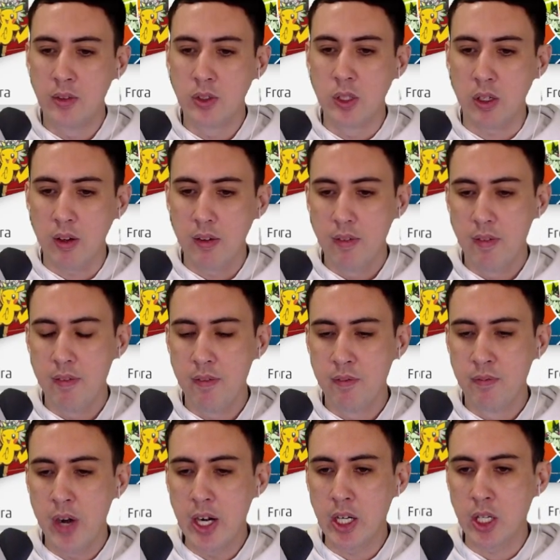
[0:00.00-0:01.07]
look,
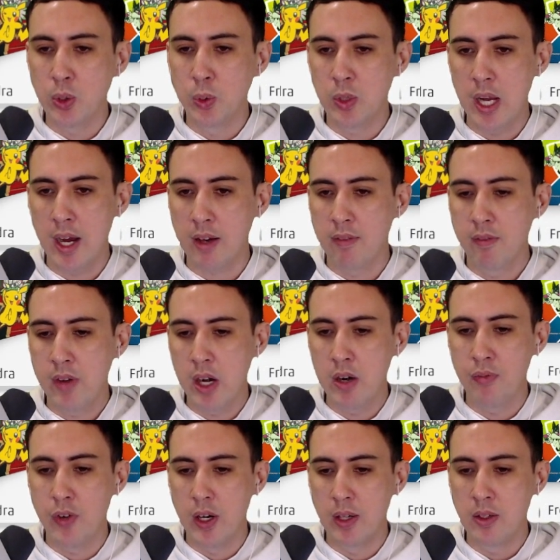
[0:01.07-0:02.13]
very cool deck, very
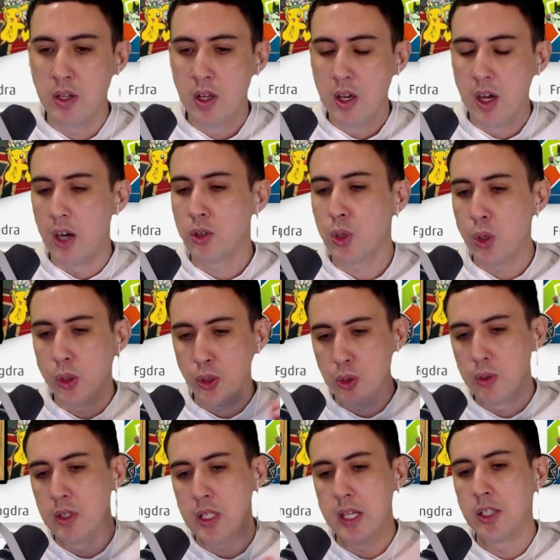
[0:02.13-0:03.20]
fun. I'll call
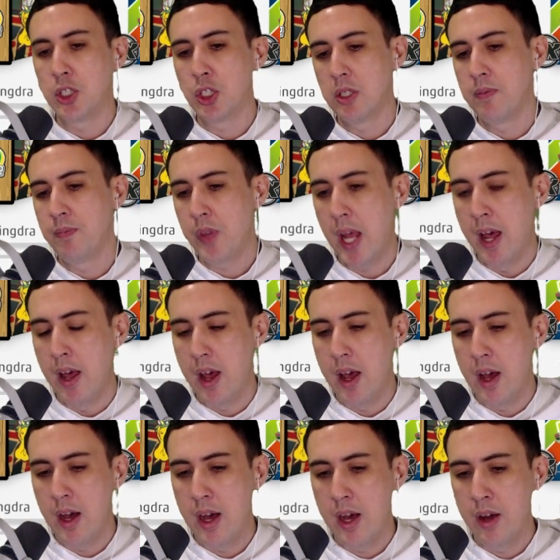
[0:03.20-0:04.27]
to attention
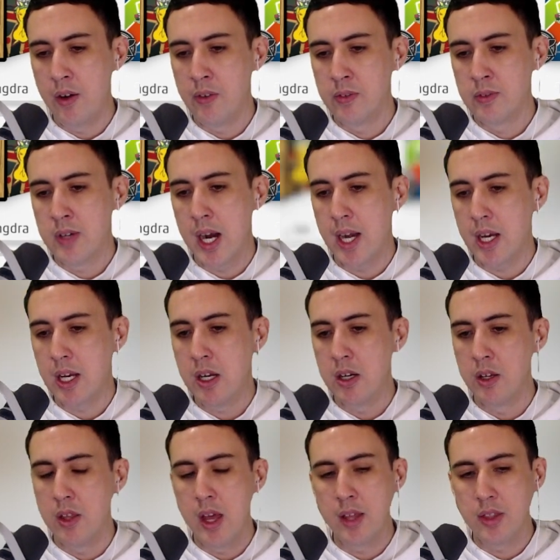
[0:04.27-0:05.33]
right
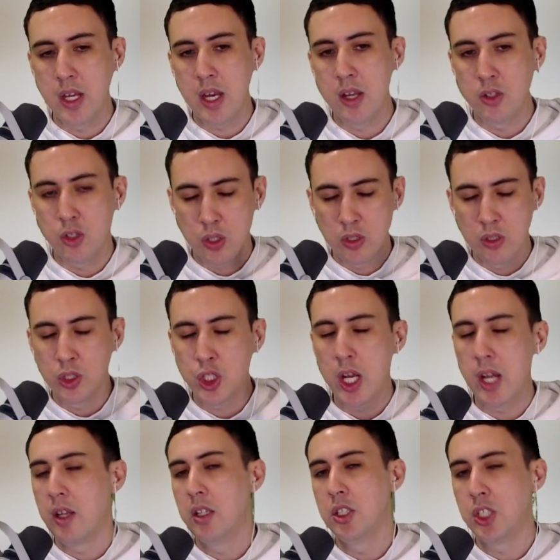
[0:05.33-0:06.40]
here at the end to Jet
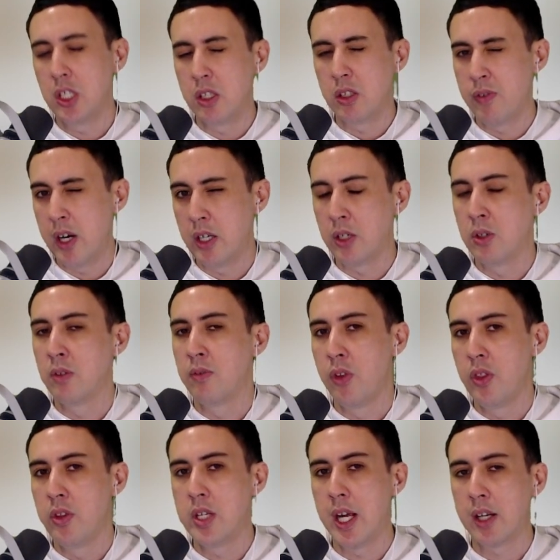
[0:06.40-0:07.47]
Energy is very good for
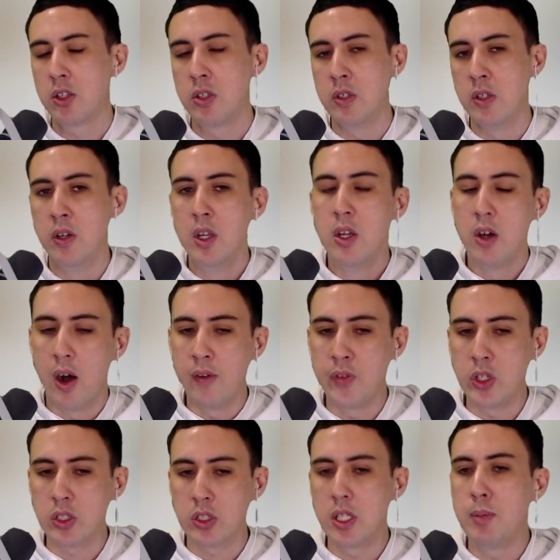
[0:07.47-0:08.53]
the deck too.
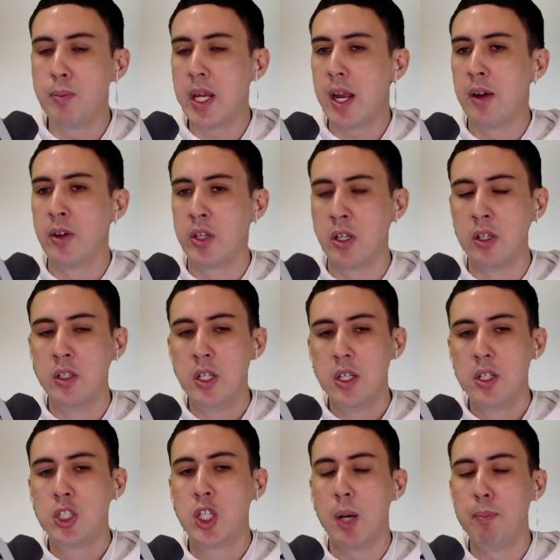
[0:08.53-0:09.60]
Obviously, being able to
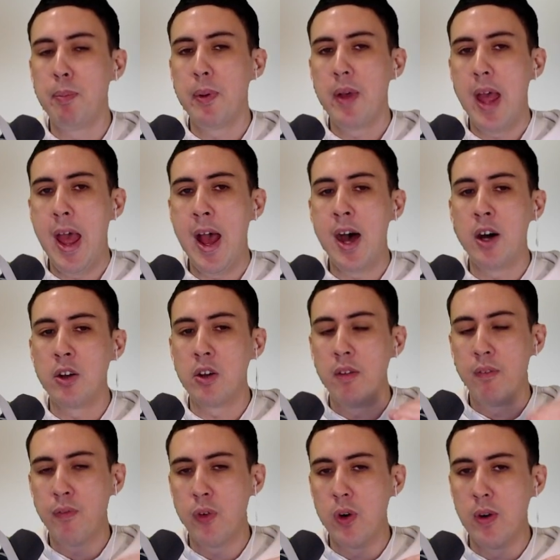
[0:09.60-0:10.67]
jump out
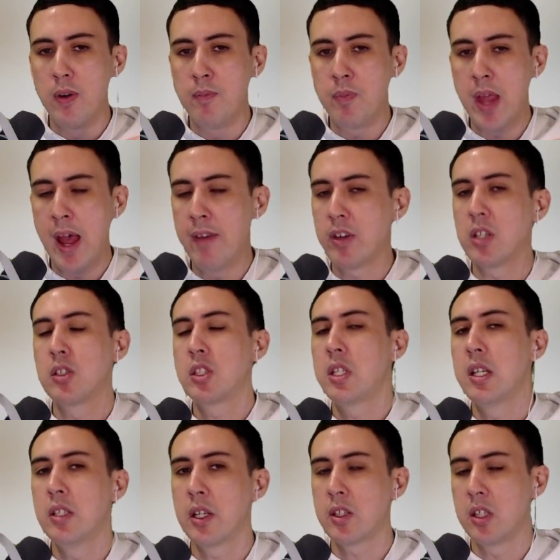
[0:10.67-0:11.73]
from having a
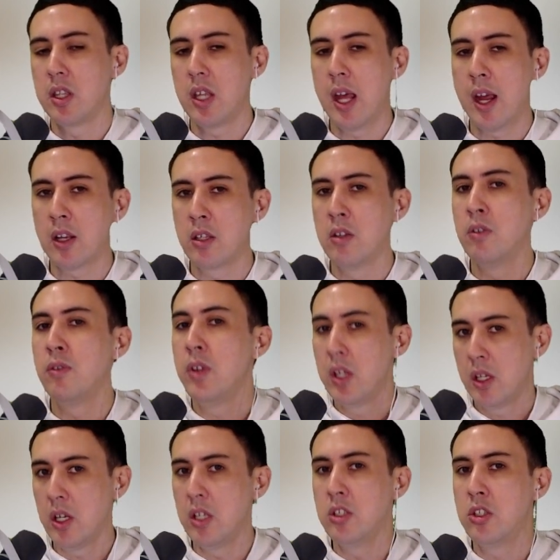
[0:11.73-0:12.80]
Steelix in the active
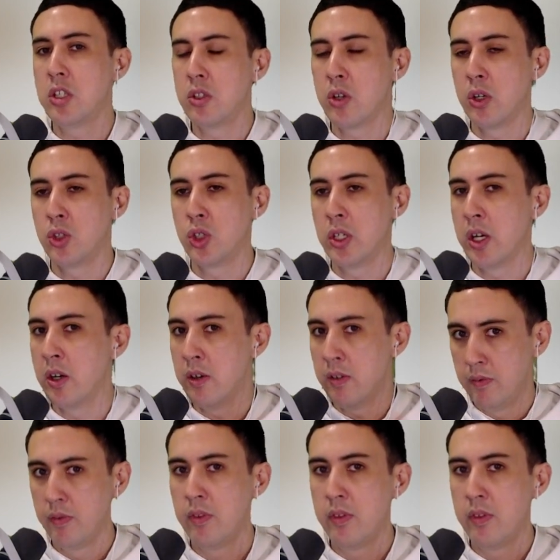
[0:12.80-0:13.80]
into your Dodrio,